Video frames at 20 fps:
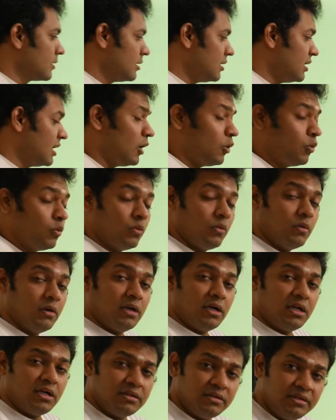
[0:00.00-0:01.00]
Now,
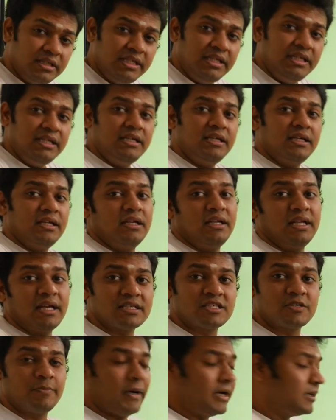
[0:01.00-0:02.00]
the
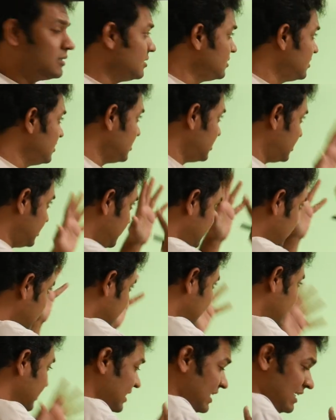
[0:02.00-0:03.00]
next part, this is
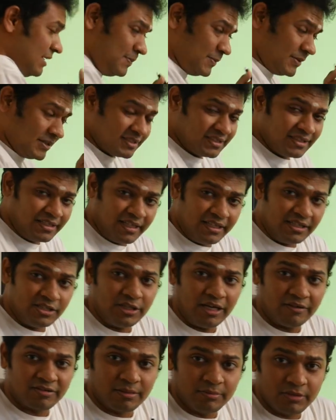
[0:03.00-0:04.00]
percentage. In percentage,
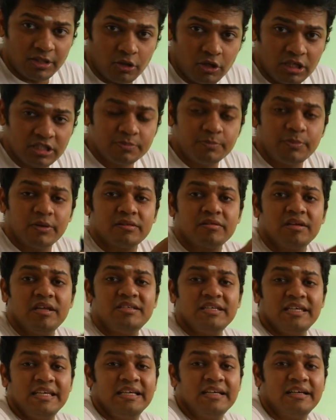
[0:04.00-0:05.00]
you have something called as
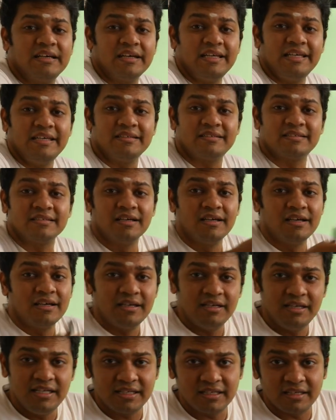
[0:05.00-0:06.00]
percentage increase,
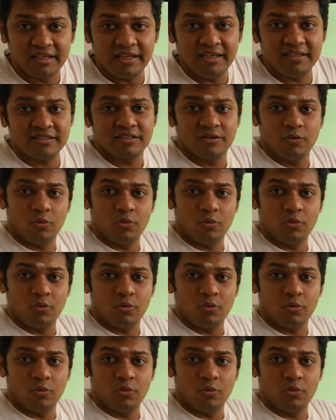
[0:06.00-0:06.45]
decrease.